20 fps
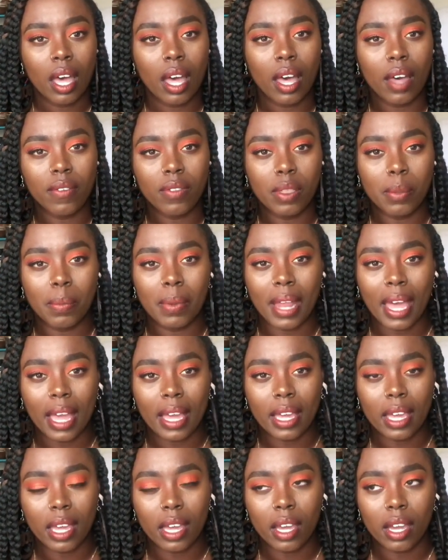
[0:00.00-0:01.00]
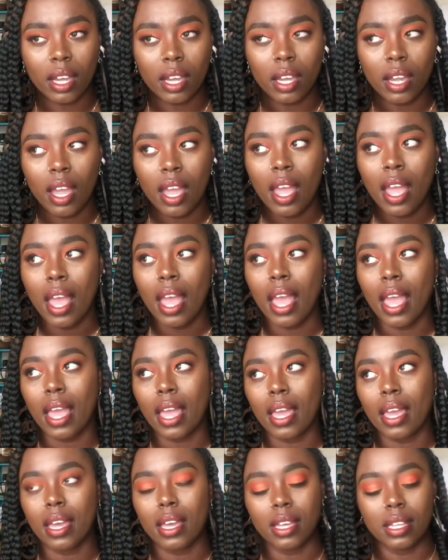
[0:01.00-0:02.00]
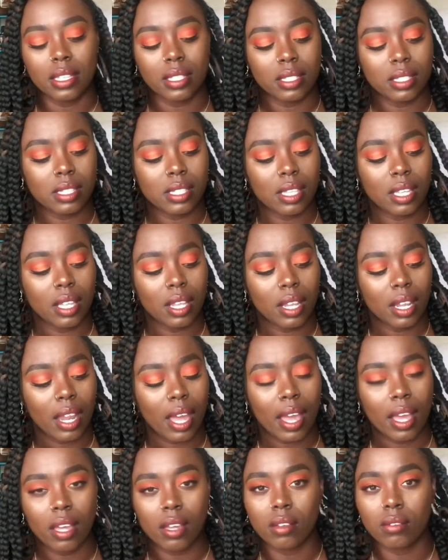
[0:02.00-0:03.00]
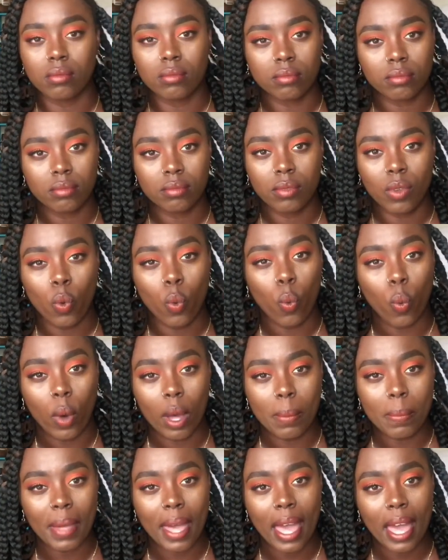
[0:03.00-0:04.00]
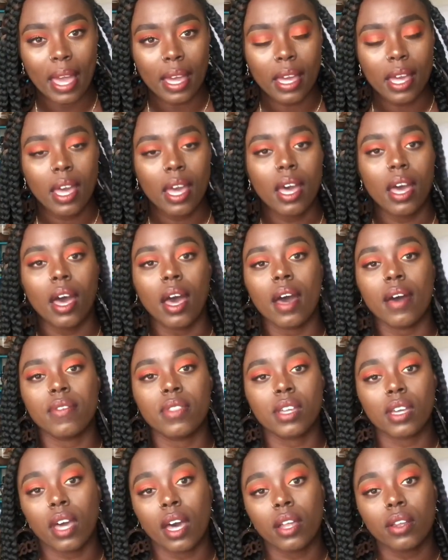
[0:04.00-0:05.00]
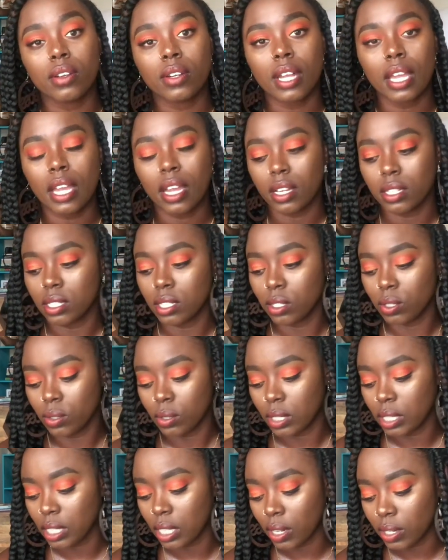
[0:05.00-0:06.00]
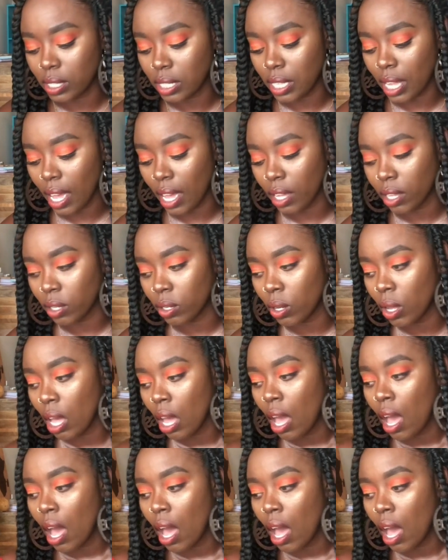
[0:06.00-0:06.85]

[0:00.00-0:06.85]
of the black hair and like 1 pack of the colored hair to do this hairstyle.